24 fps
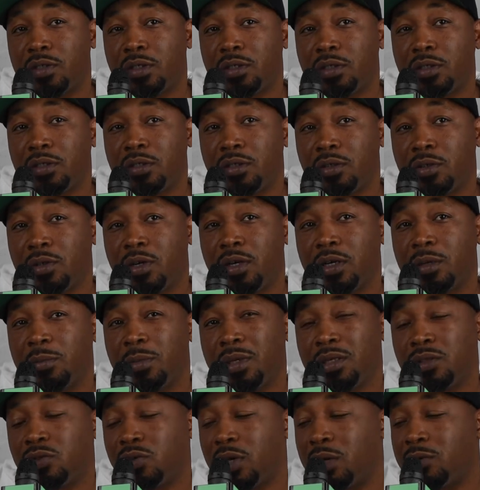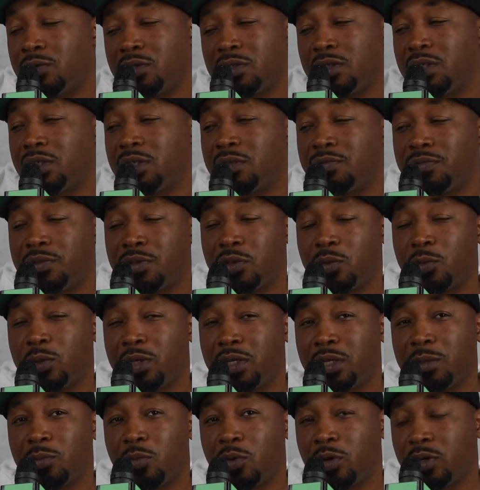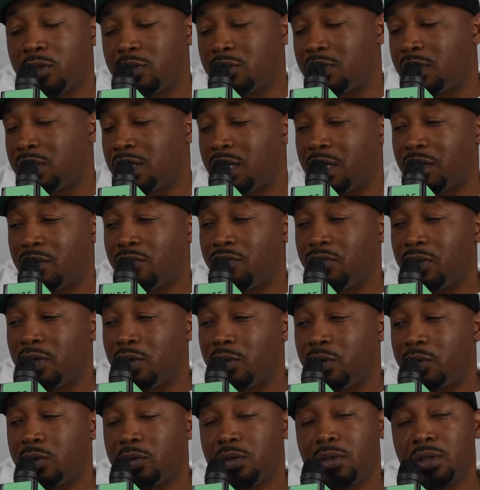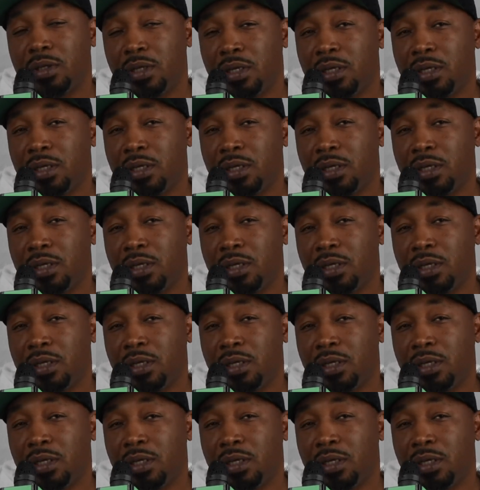You know what I mean? So I was just looking for three M words that kind of flowed,